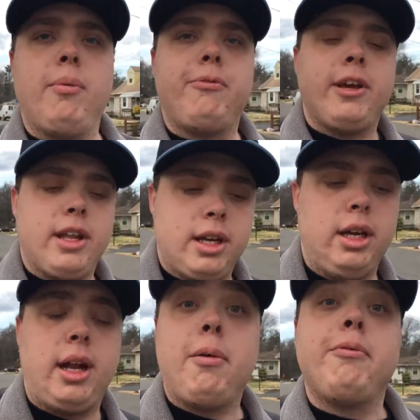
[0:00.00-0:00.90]
I'm feeling
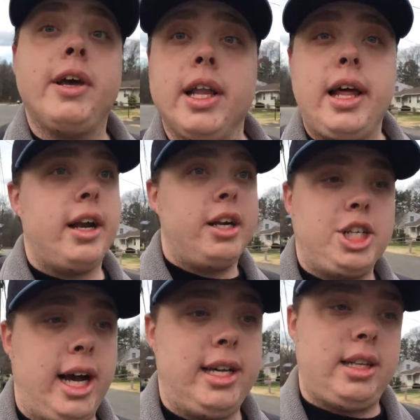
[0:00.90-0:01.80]
good. I'm feeling
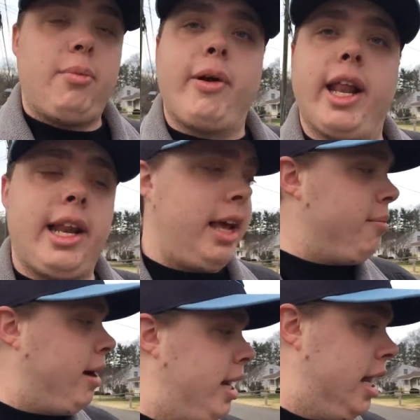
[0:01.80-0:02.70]
energized. I'm ready to
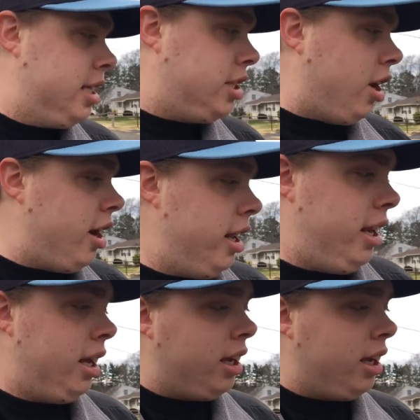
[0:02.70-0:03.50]
get my day started.